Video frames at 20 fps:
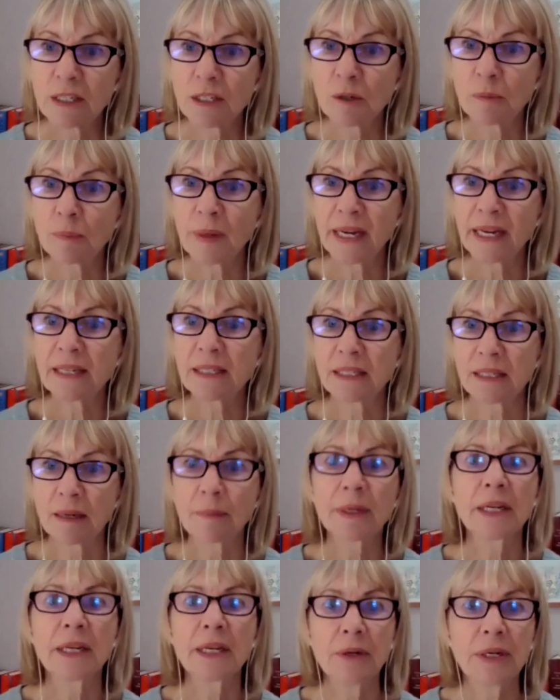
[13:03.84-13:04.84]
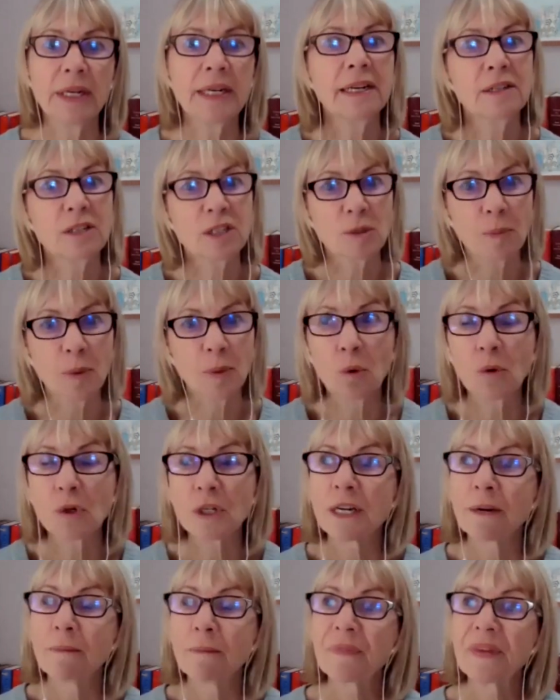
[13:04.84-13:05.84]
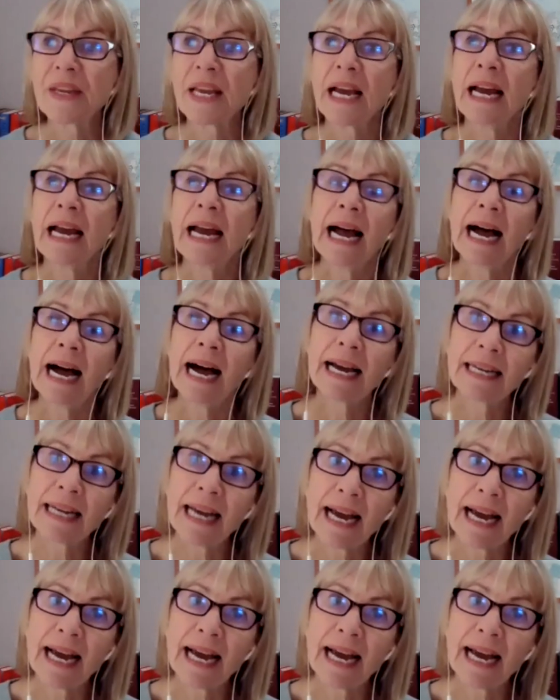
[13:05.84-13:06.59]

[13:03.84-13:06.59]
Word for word: to being somebody who needed support. And